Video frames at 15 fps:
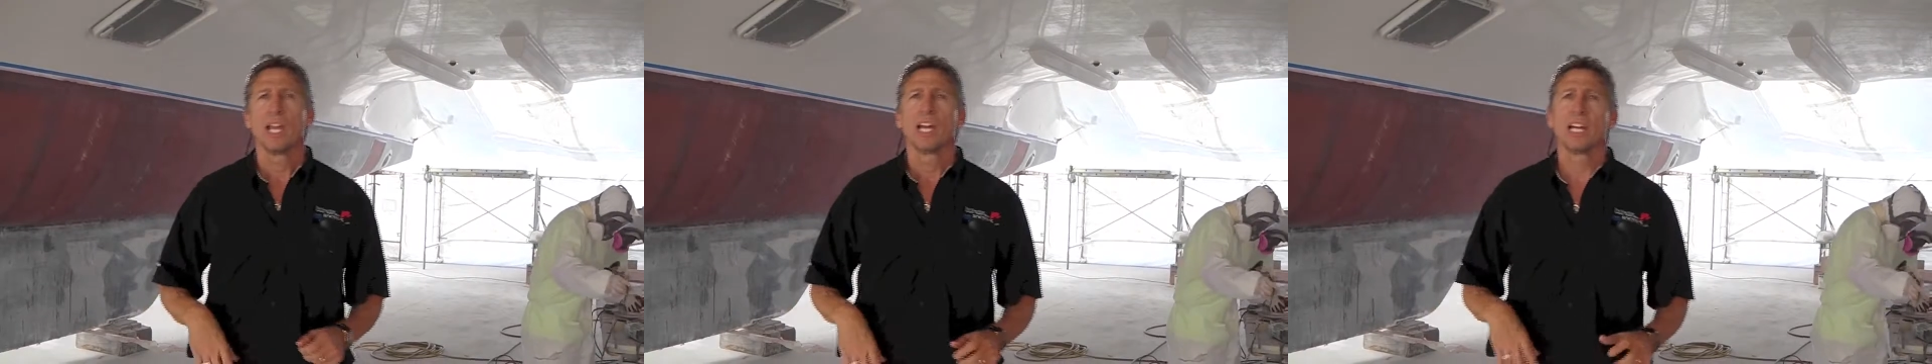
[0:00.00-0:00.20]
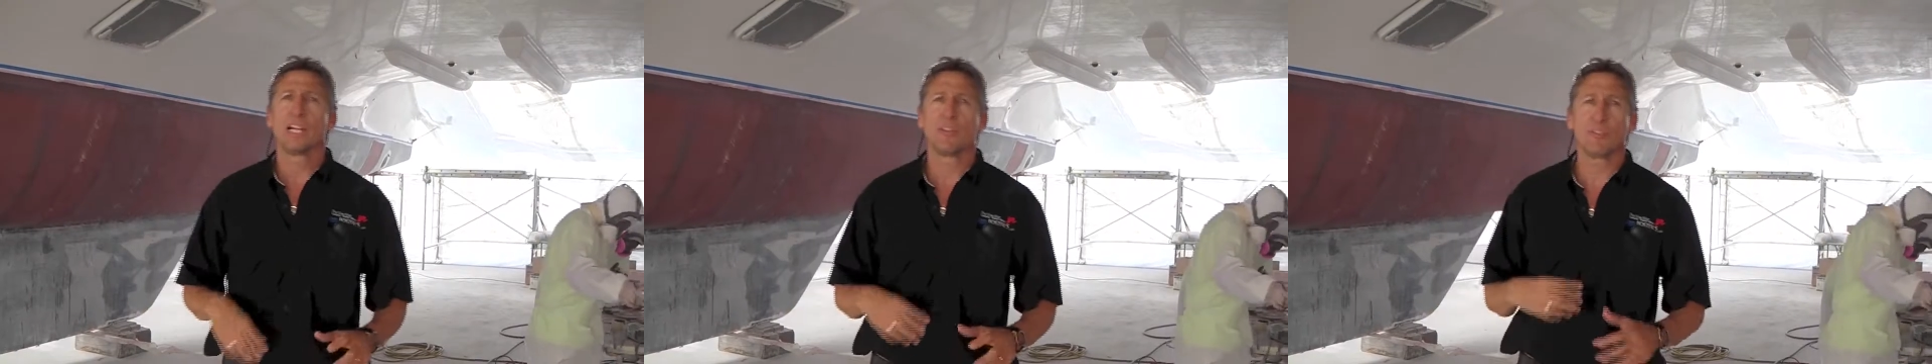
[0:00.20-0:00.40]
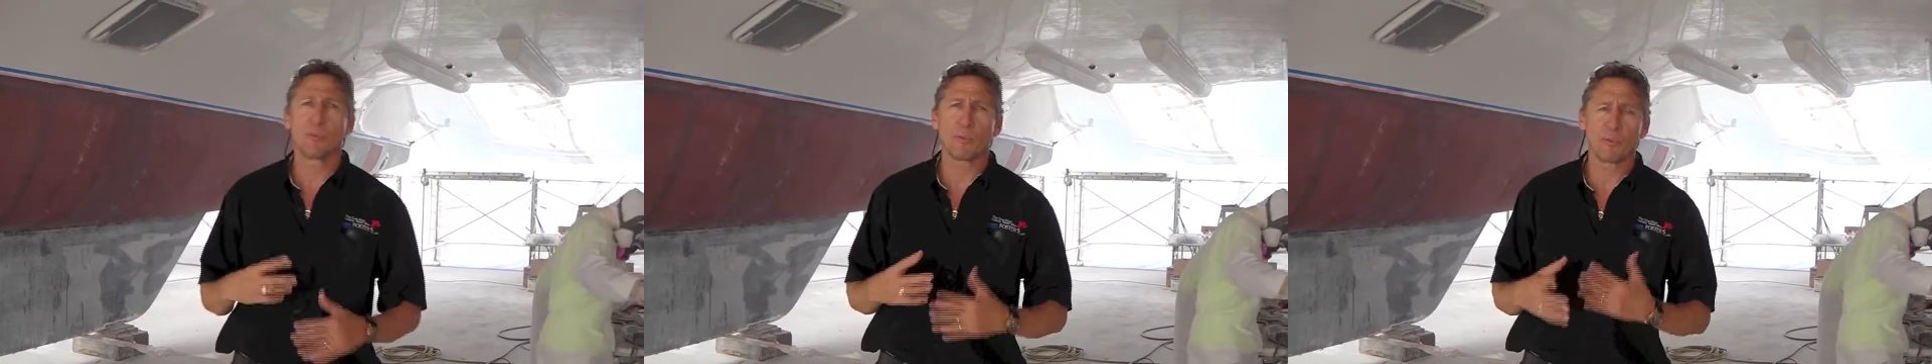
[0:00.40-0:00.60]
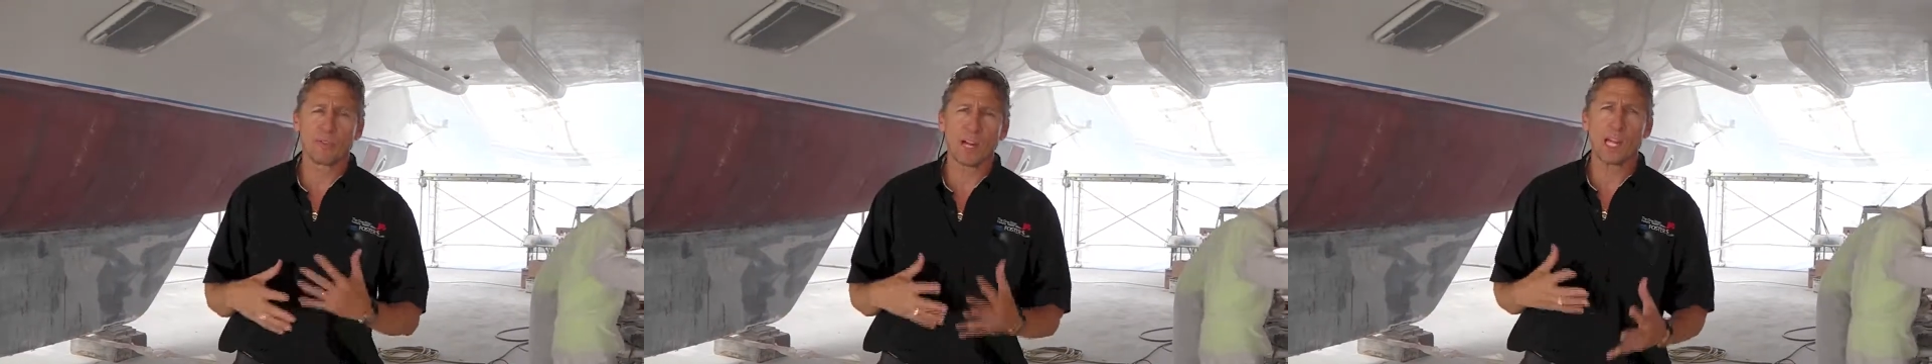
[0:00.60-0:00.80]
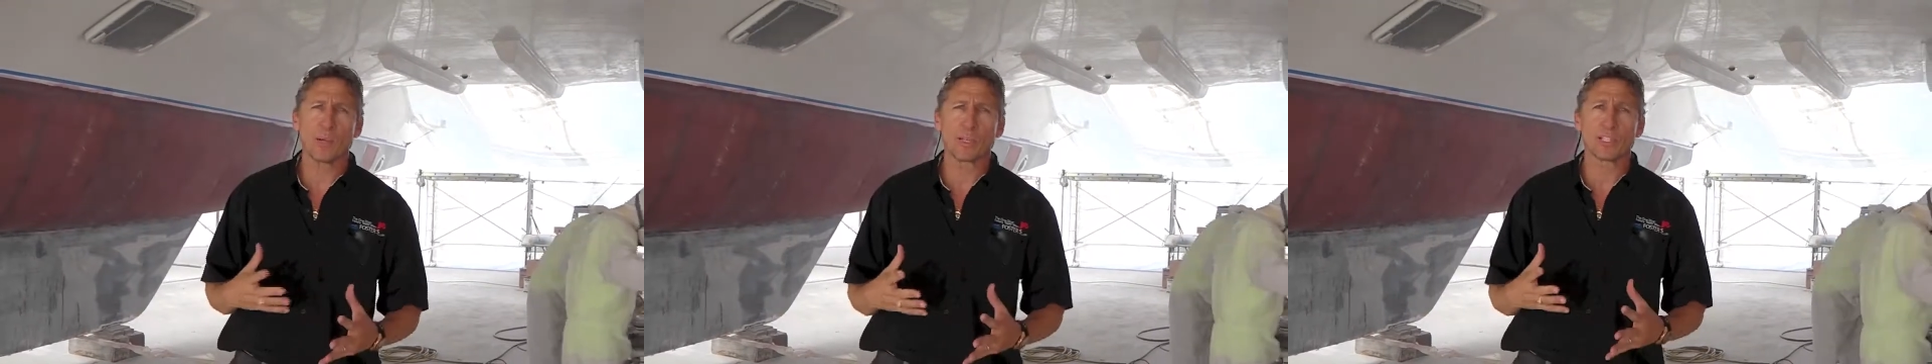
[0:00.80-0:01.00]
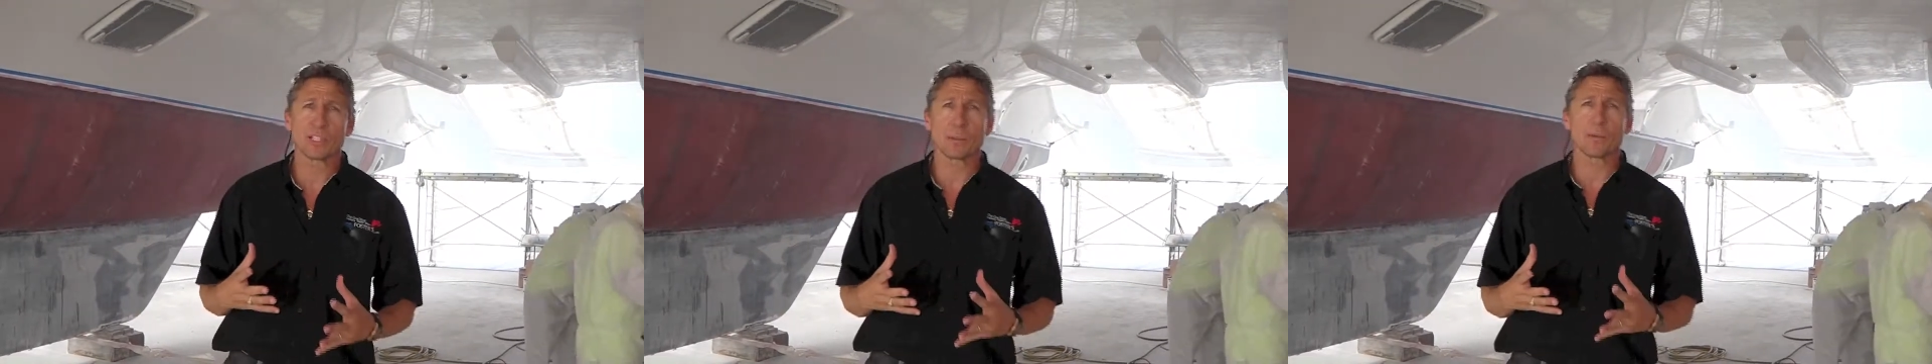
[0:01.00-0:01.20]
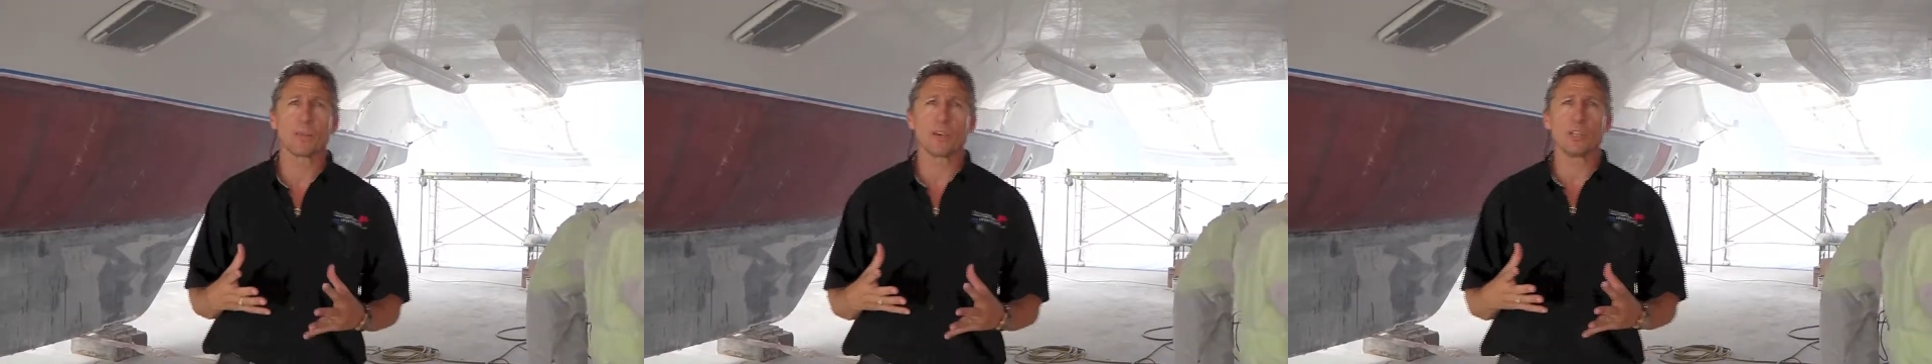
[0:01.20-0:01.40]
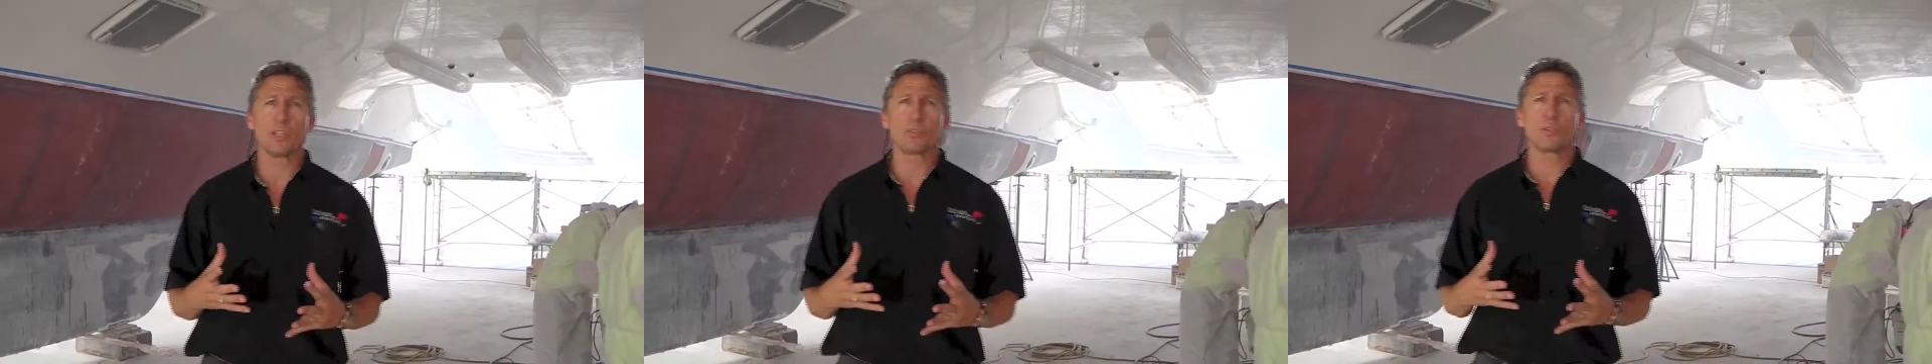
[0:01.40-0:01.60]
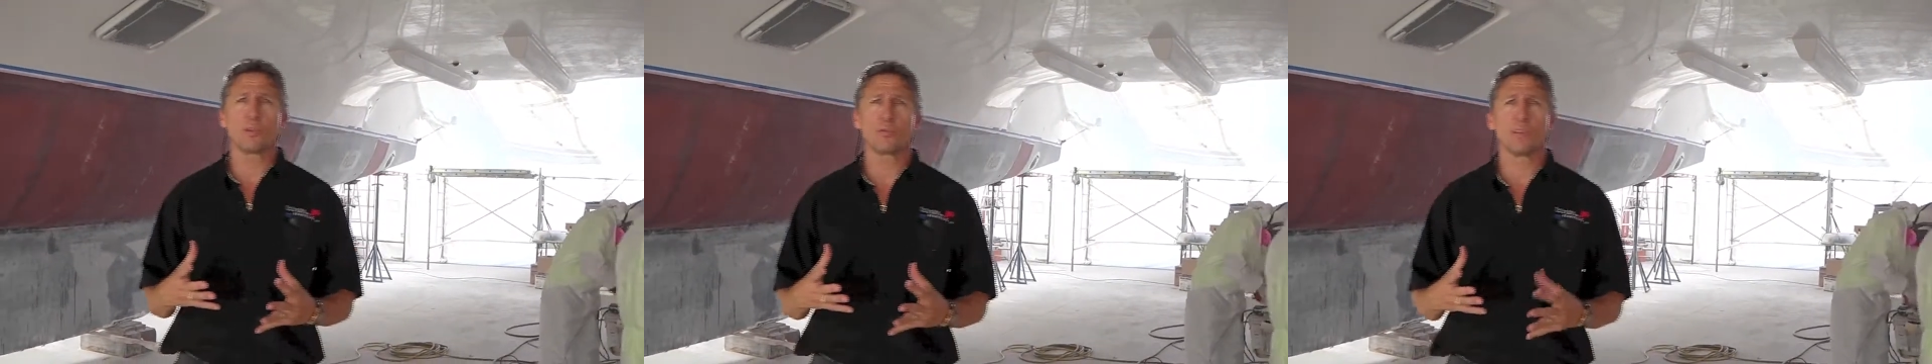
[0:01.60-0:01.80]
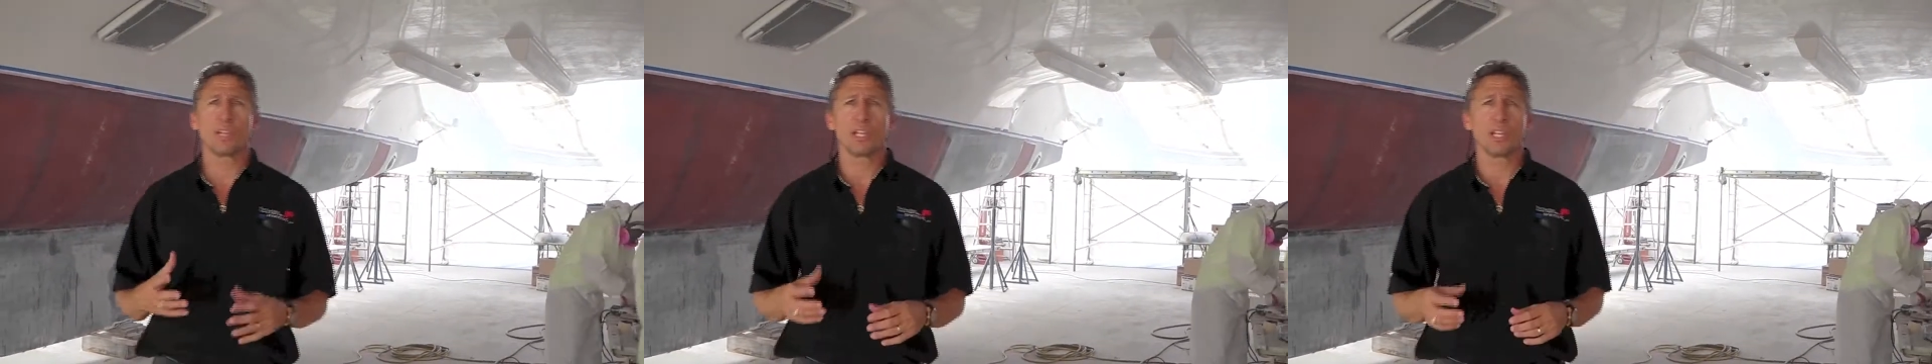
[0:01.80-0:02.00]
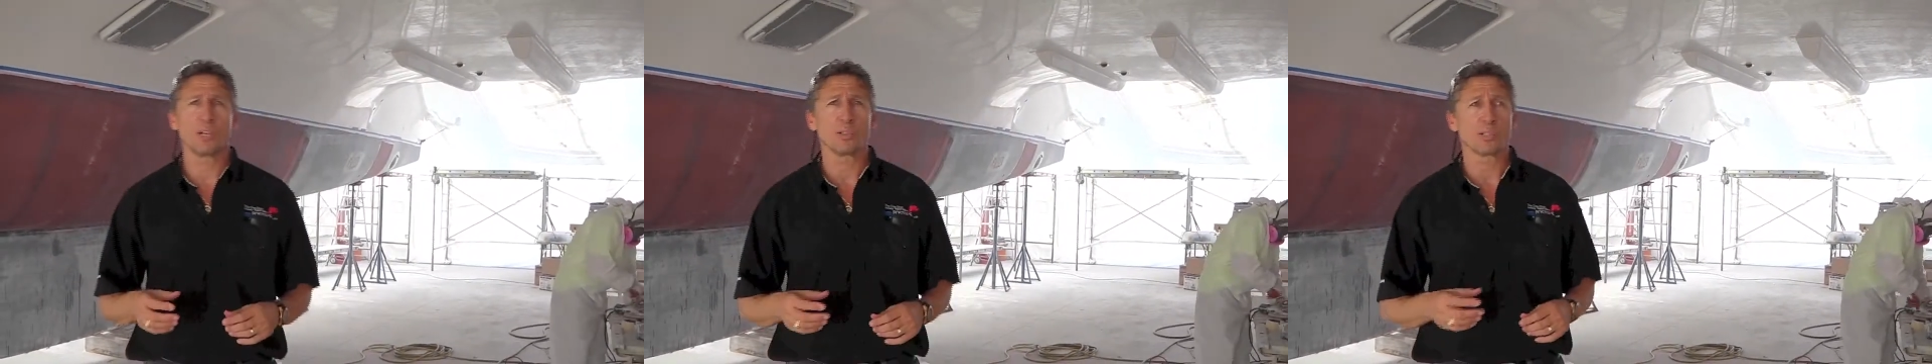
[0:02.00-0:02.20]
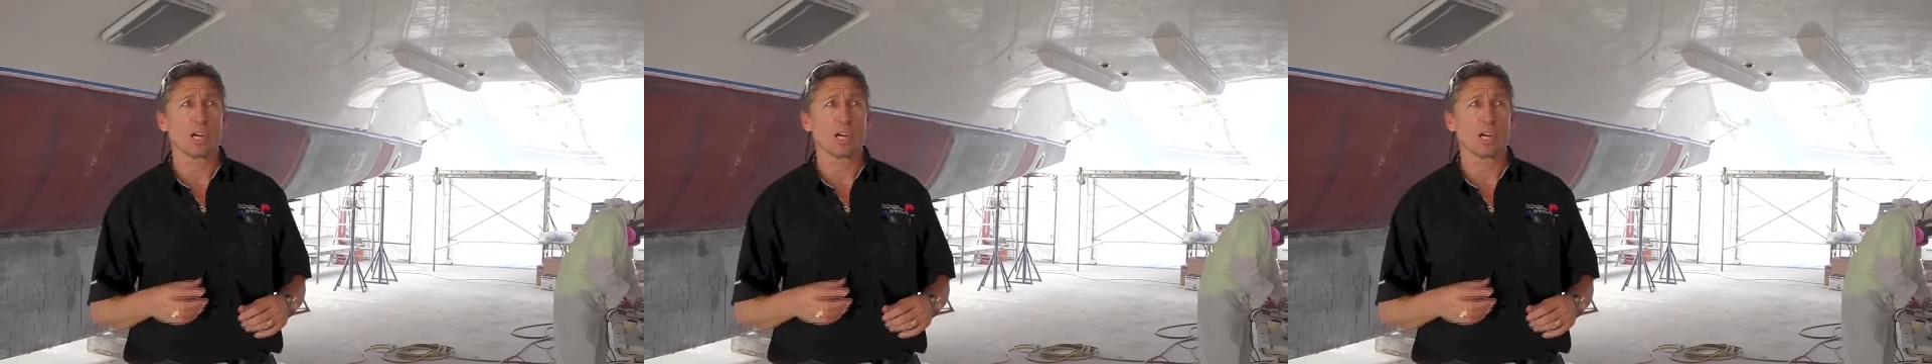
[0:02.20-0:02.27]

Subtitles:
And if you've been following some of our YouTube videos